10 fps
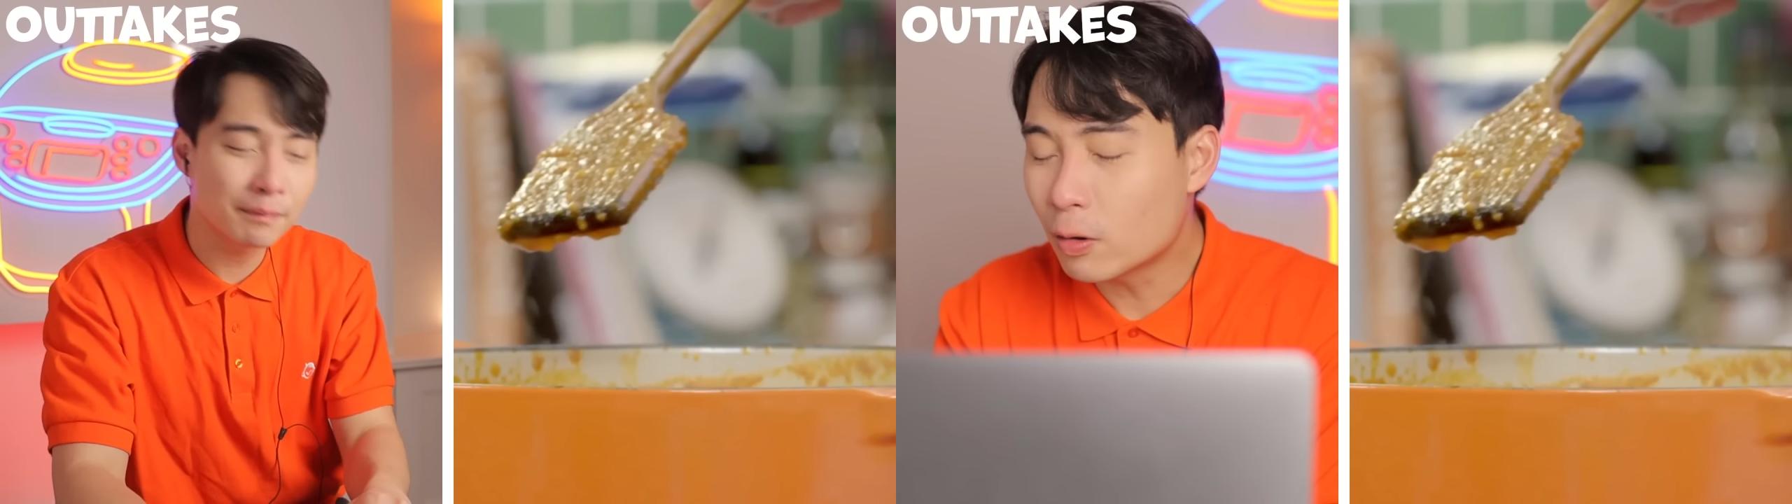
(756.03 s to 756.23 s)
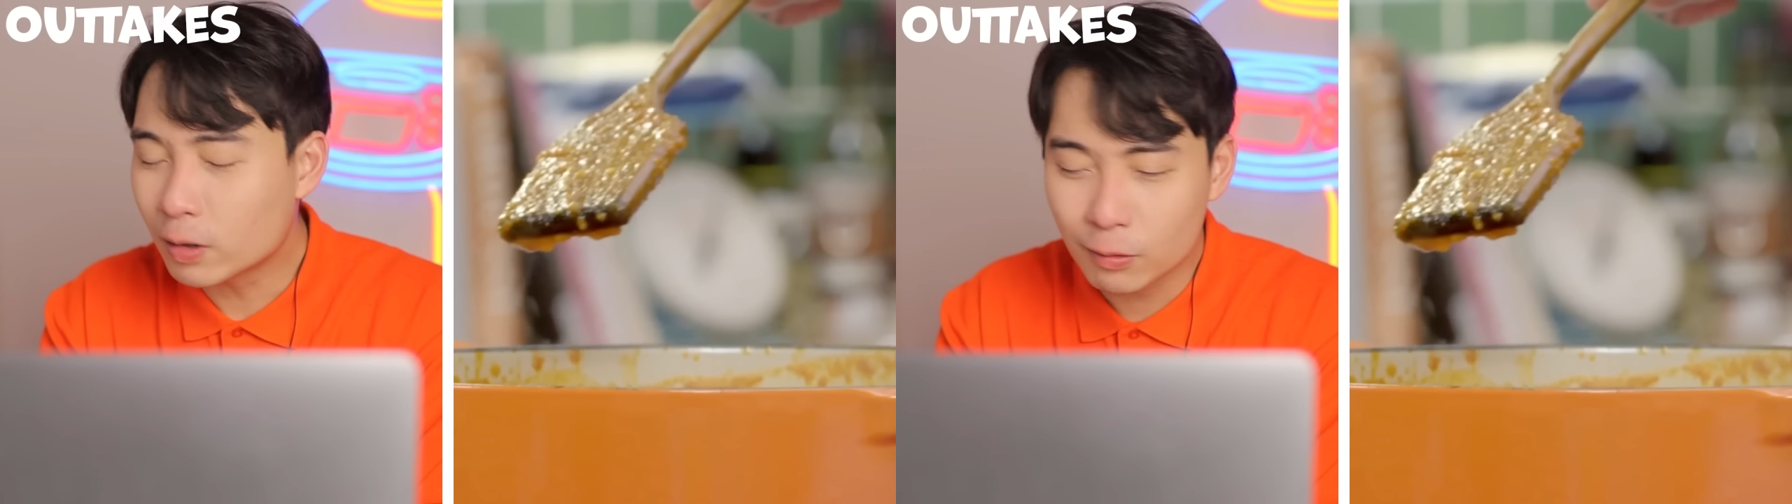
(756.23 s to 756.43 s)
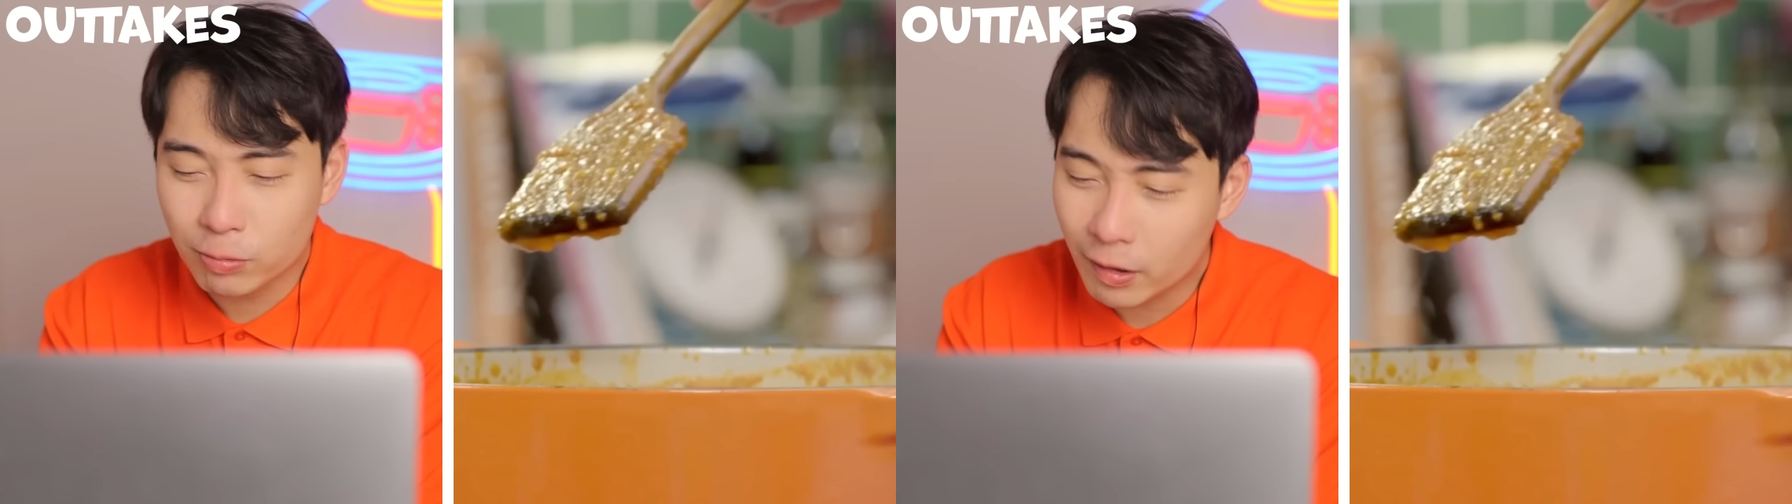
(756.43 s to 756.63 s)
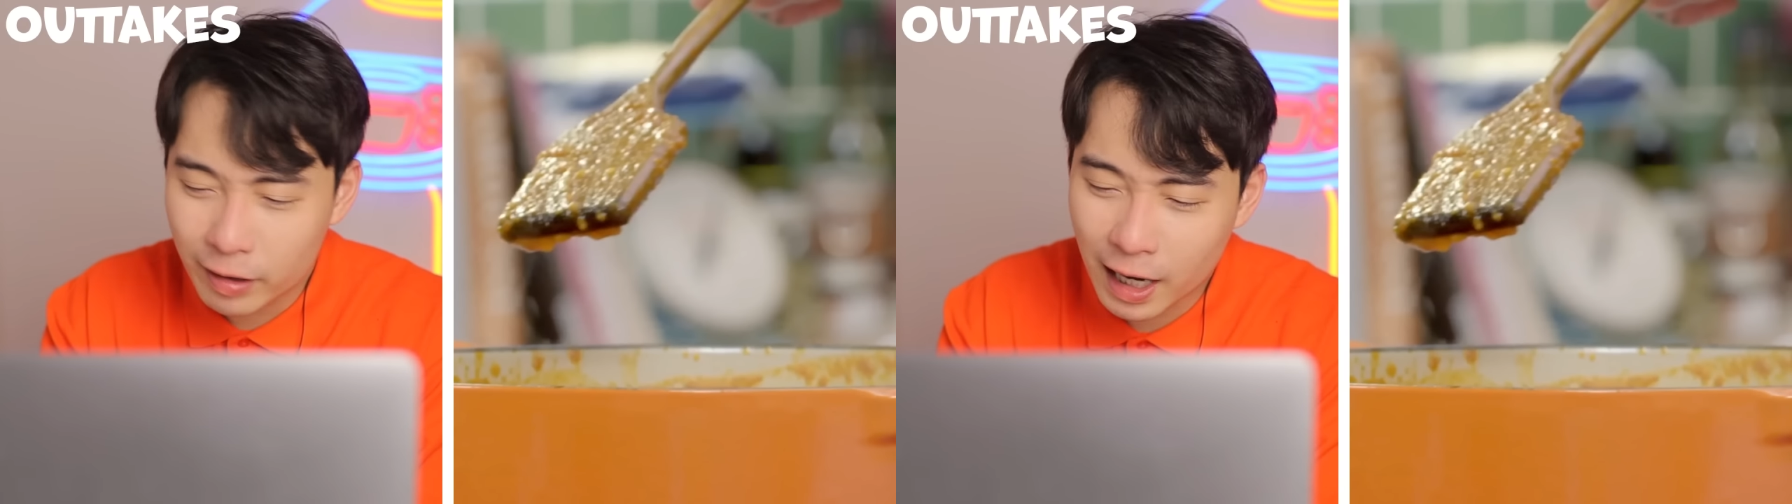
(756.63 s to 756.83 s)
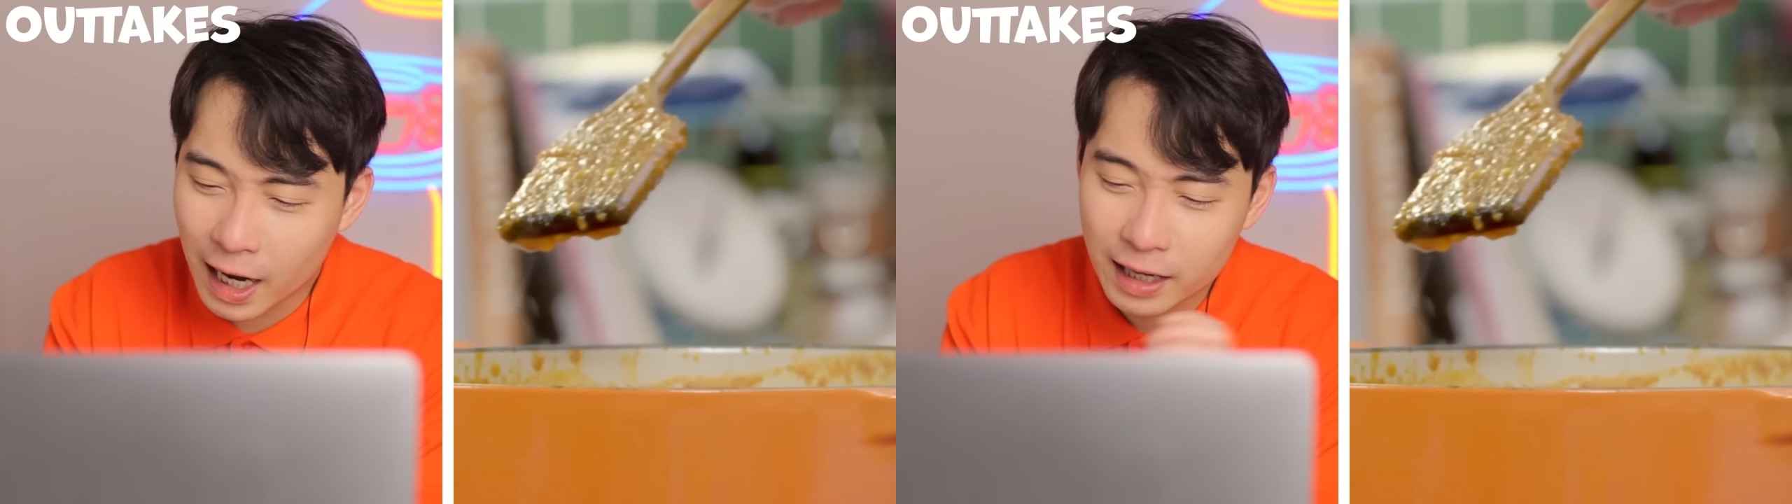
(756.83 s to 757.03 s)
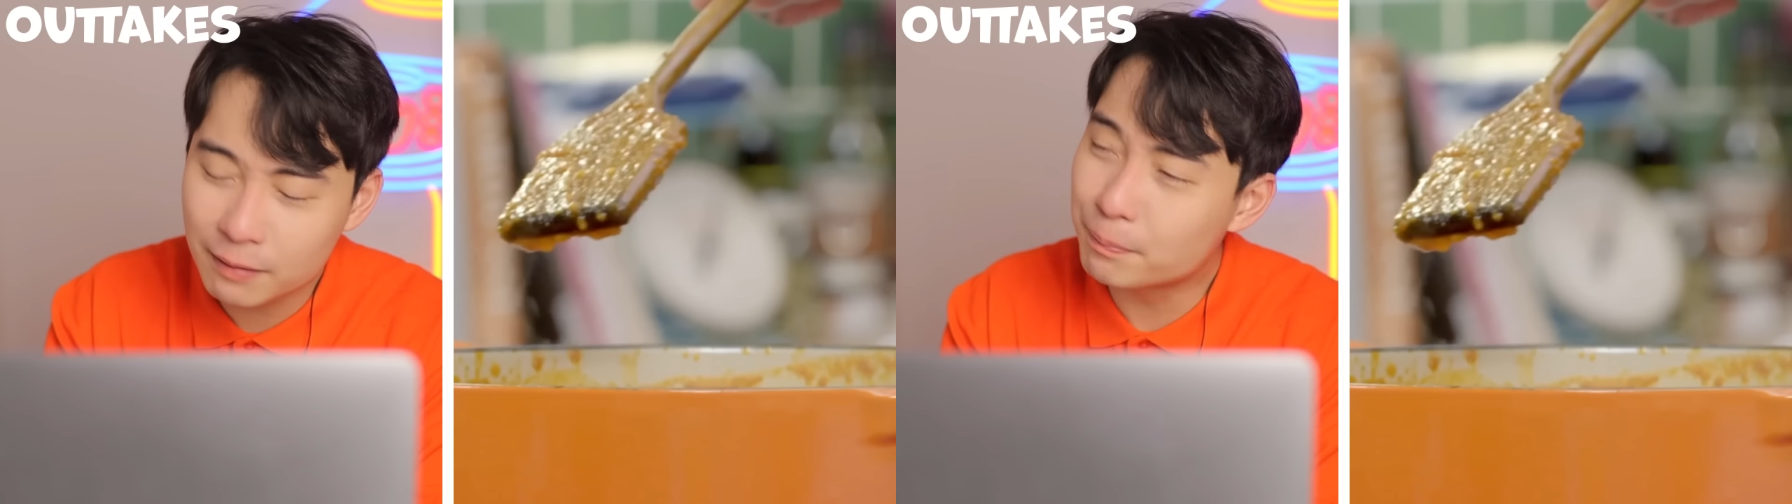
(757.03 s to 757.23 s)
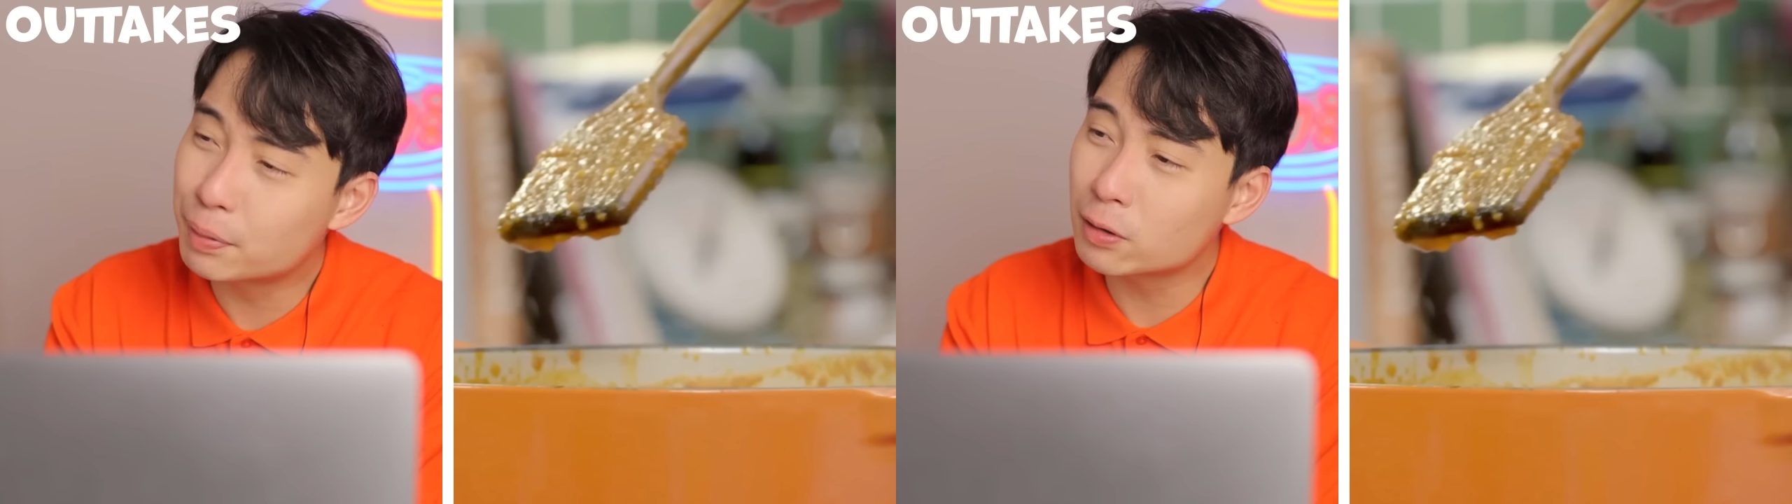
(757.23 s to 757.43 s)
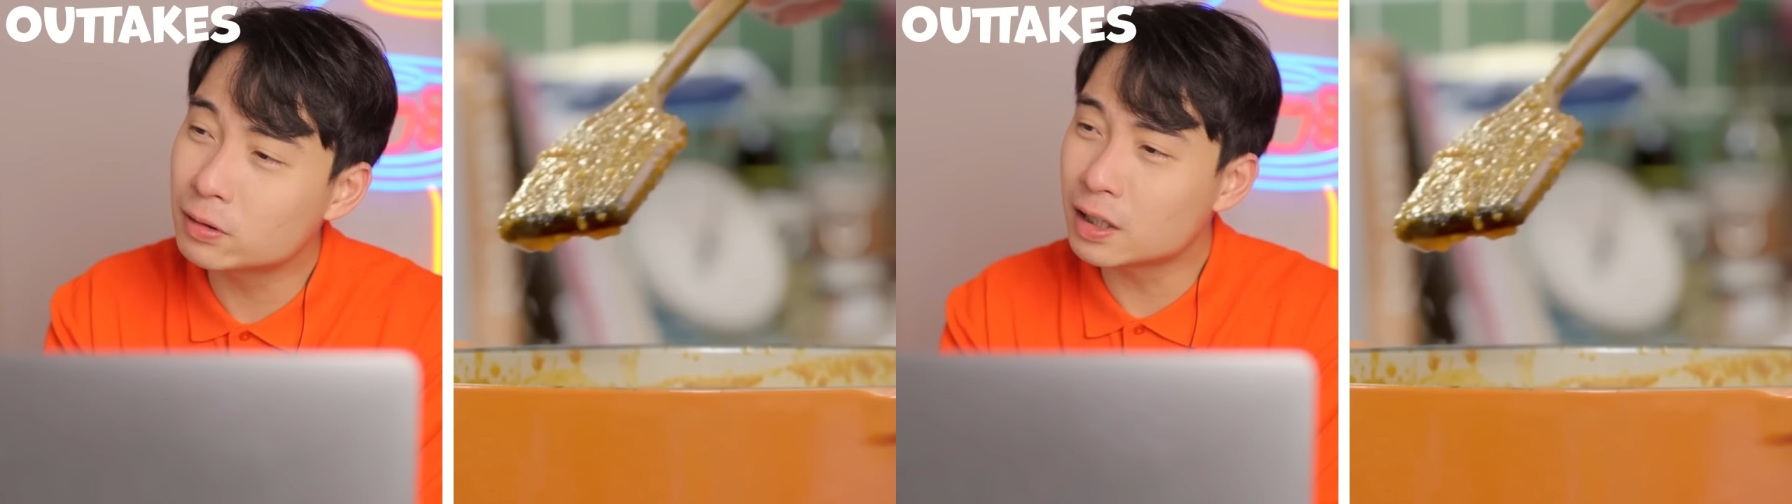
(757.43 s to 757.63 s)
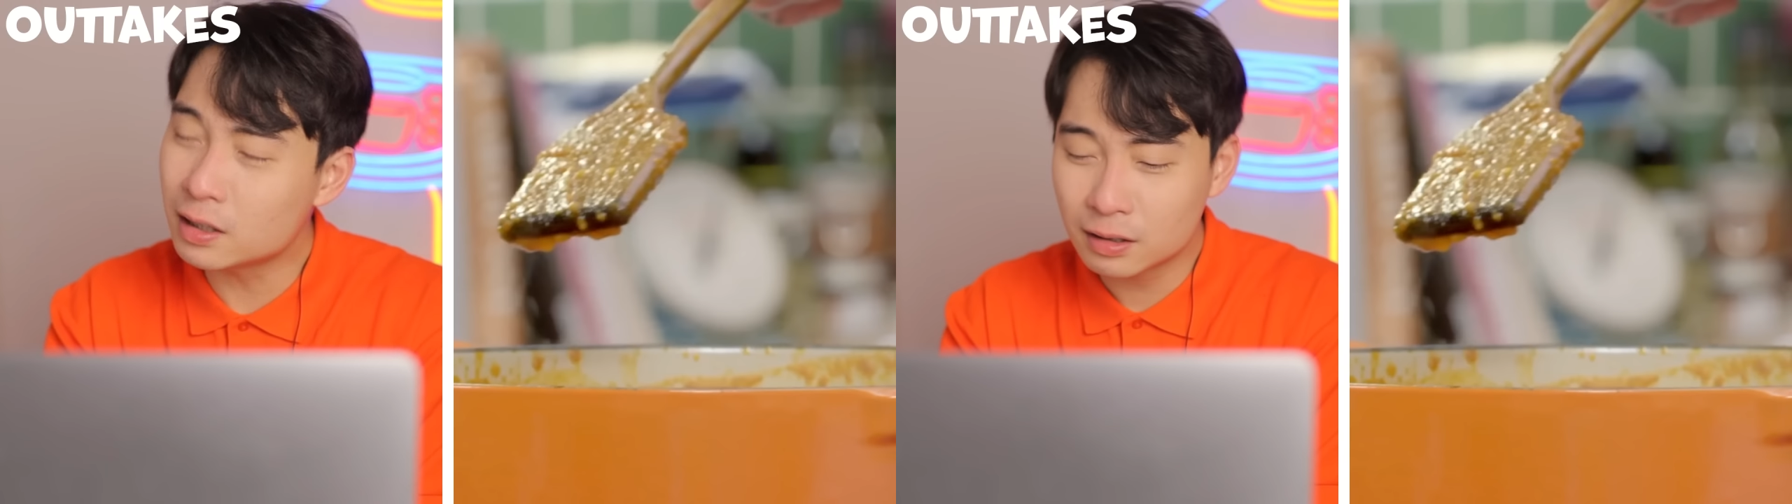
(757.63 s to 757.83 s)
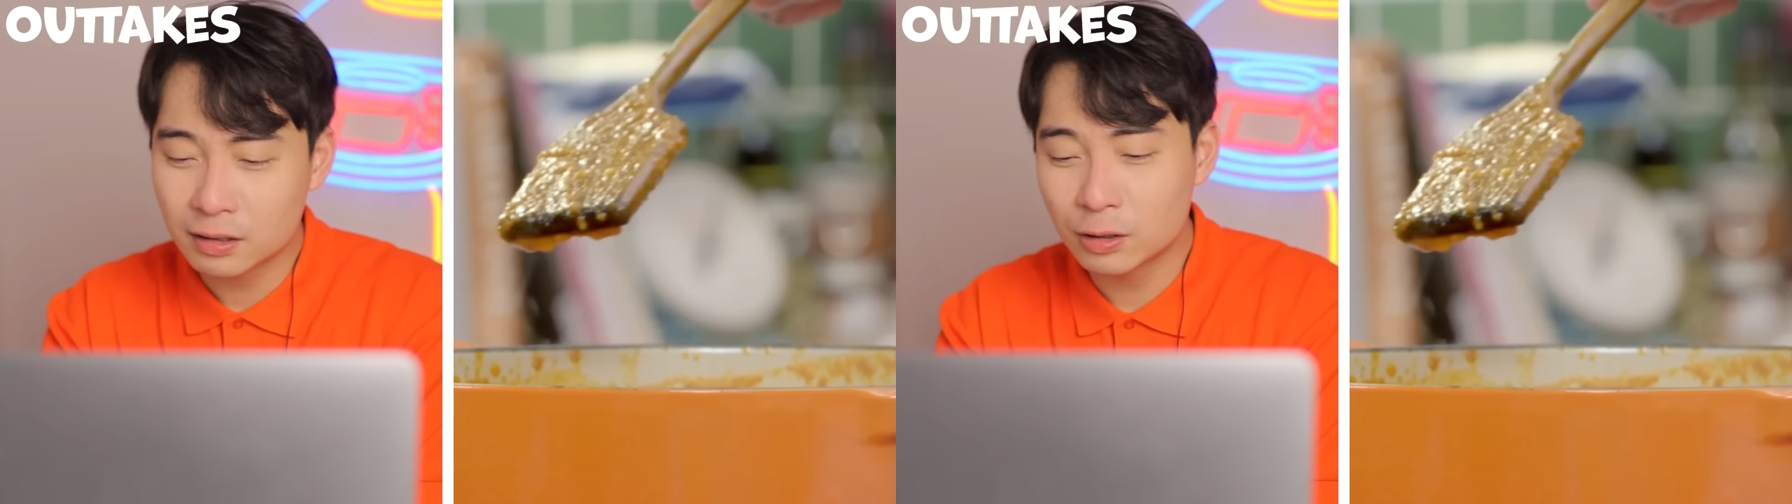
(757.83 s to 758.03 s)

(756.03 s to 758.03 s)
Yogurt very high in protein.